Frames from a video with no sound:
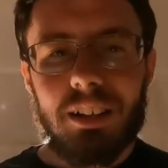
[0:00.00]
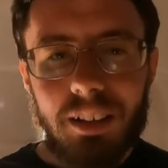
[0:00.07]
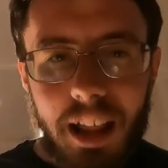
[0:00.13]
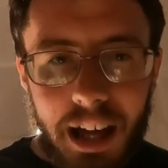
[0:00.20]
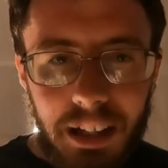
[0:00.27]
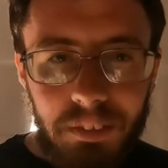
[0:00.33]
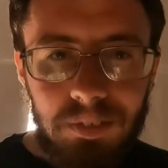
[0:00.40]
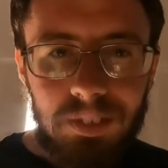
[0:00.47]

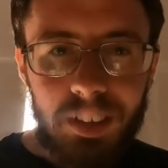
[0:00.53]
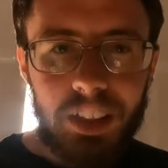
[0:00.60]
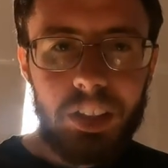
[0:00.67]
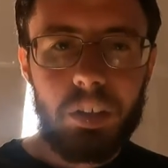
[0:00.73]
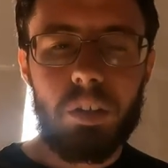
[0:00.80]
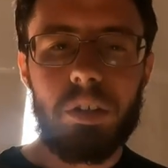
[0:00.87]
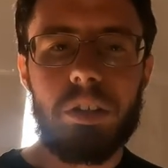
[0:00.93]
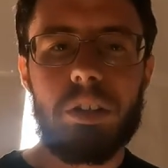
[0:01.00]
Life
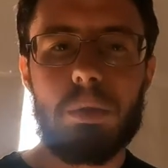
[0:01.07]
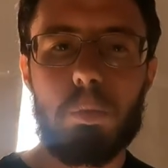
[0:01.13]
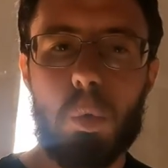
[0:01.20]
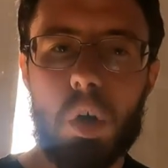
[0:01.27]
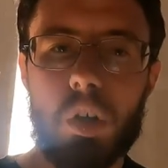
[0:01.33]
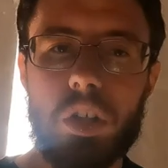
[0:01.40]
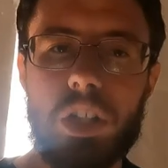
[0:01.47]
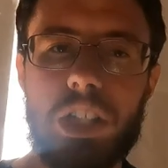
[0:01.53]
Church
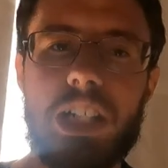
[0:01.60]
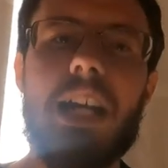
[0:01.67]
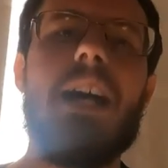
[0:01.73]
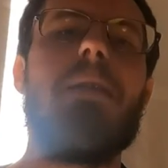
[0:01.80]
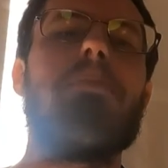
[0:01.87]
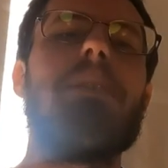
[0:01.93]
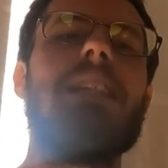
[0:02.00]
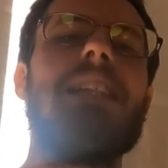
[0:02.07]

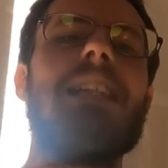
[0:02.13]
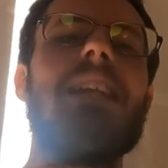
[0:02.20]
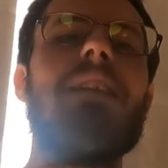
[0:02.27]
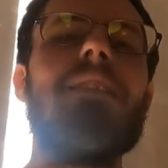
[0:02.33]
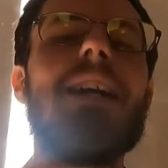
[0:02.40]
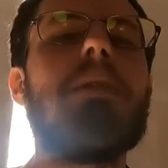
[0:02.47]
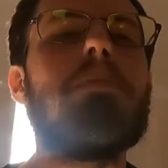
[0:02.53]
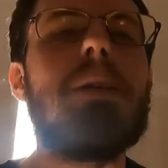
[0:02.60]
Worship's
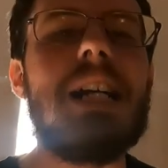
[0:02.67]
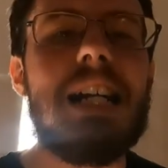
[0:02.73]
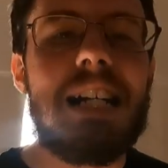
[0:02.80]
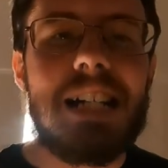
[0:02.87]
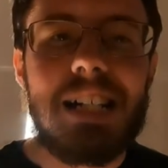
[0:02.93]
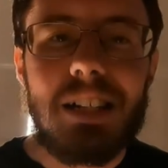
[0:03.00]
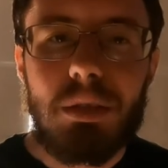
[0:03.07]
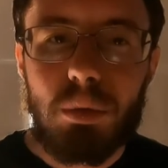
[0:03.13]
new
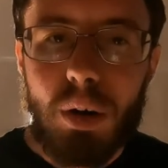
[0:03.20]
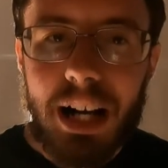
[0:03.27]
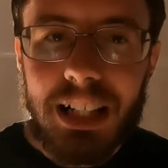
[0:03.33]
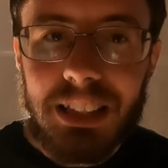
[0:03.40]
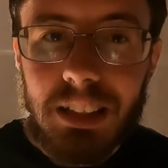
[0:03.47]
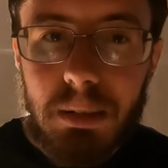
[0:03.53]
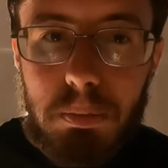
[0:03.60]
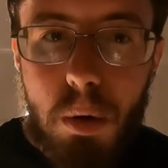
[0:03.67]
EP,
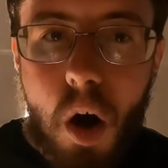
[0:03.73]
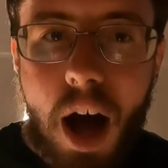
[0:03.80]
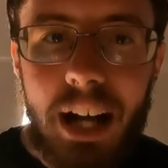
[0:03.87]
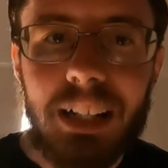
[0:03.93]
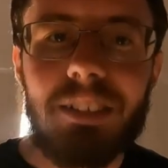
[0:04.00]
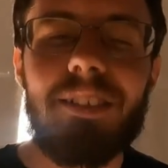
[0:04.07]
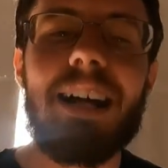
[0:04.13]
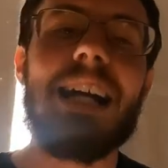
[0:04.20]
Grace
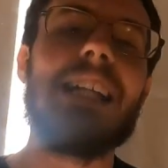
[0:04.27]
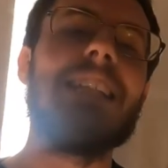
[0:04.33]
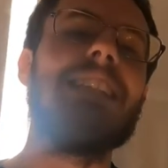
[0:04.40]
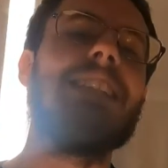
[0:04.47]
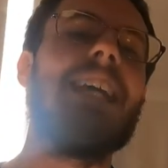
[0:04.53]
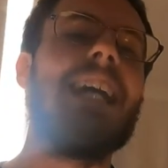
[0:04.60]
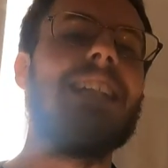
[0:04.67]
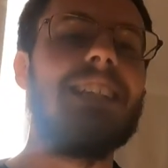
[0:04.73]
Upon
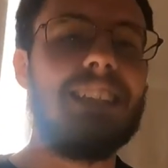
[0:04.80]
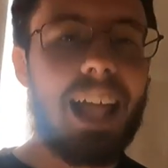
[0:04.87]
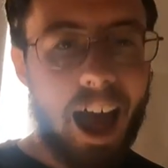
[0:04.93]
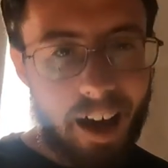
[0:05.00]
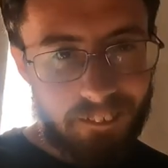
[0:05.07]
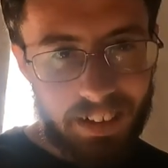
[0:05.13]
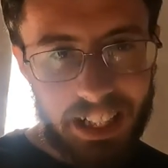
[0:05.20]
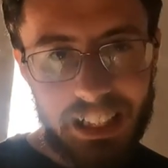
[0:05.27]
Grace. Let's
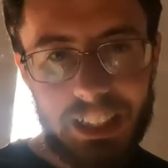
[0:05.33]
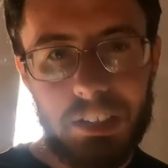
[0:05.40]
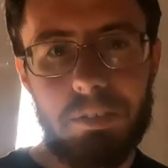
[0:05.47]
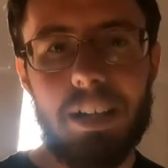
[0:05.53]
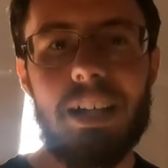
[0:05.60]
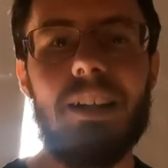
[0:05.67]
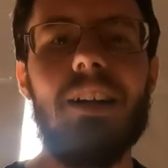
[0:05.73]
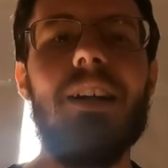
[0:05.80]
dive into
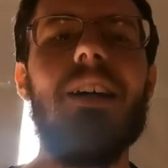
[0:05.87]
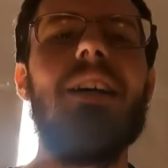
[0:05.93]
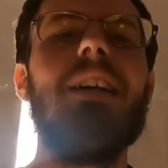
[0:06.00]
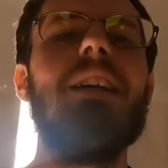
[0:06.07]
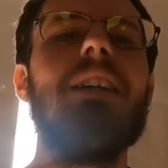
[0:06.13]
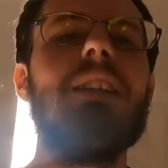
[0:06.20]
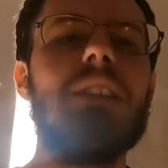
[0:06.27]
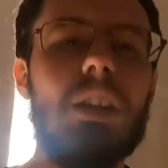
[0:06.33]
it.
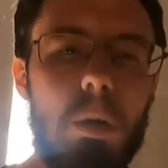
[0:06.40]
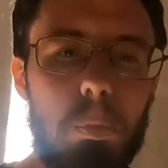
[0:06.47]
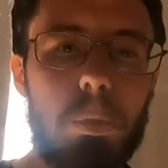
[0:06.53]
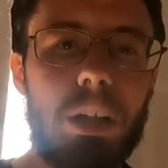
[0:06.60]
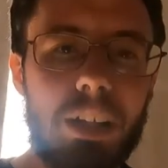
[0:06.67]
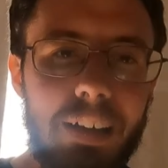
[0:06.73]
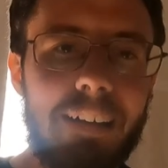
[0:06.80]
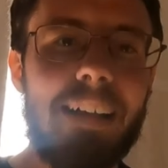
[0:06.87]
So,
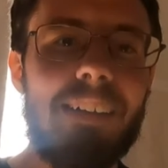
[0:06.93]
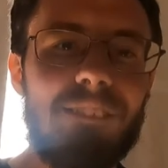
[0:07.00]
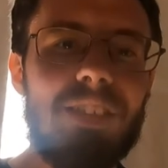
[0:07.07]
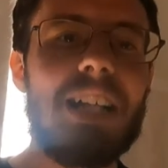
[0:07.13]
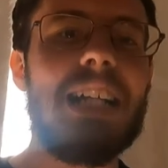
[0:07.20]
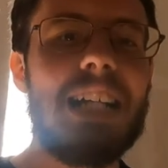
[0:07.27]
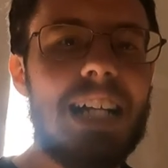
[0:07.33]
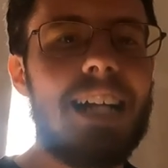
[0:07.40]
pretty good EP
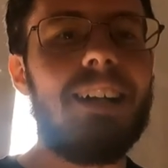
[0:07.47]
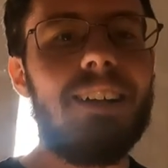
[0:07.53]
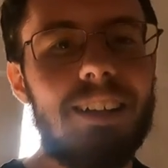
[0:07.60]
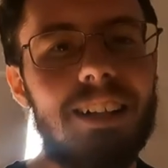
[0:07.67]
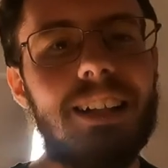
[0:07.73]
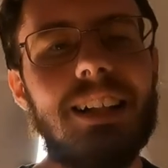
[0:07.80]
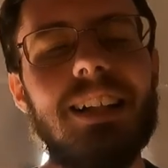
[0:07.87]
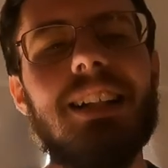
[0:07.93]
here.